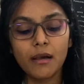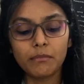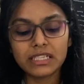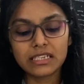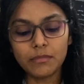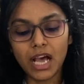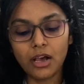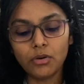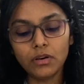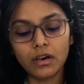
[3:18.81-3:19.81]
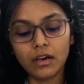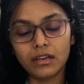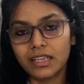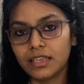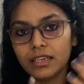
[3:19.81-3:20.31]
but somehow
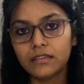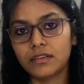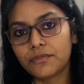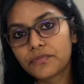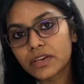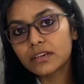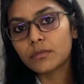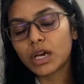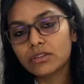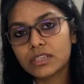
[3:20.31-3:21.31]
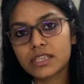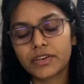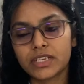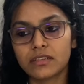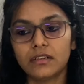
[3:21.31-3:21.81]
nothing different about this
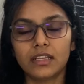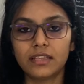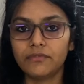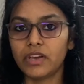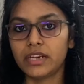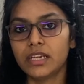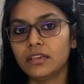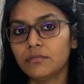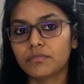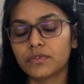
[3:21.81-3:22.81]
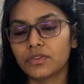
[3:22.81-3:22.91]
eraser, nothing very